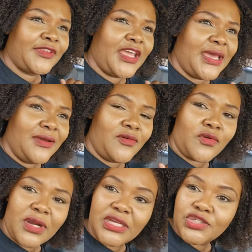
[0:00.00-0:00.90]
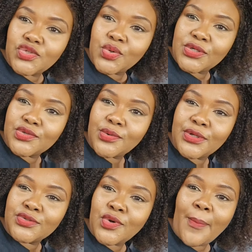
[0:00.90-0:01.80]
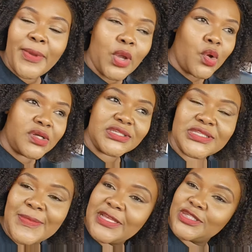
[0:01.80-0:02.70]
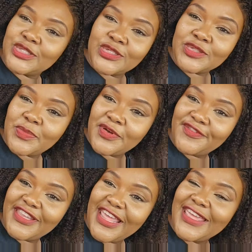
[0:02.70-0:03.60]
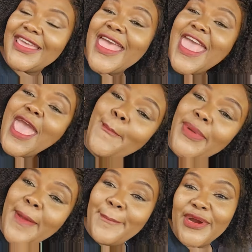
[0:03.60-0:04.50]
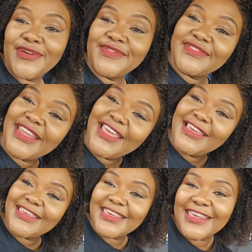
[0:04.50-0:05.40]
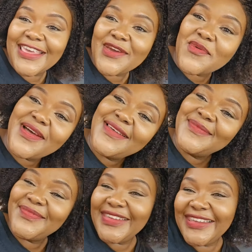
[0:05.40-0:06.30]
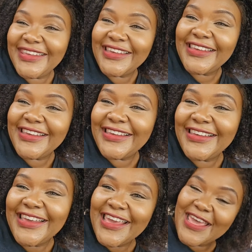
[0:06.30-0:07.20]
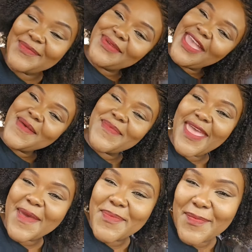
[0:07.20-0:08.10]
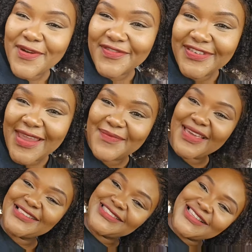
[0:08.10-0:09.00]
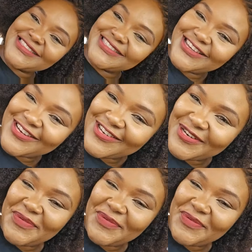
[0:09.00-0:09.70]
rush to Soweto because it's my sister's birthday. Happy birthday, Kikewani. Happy, happy, happy birthday, my sister.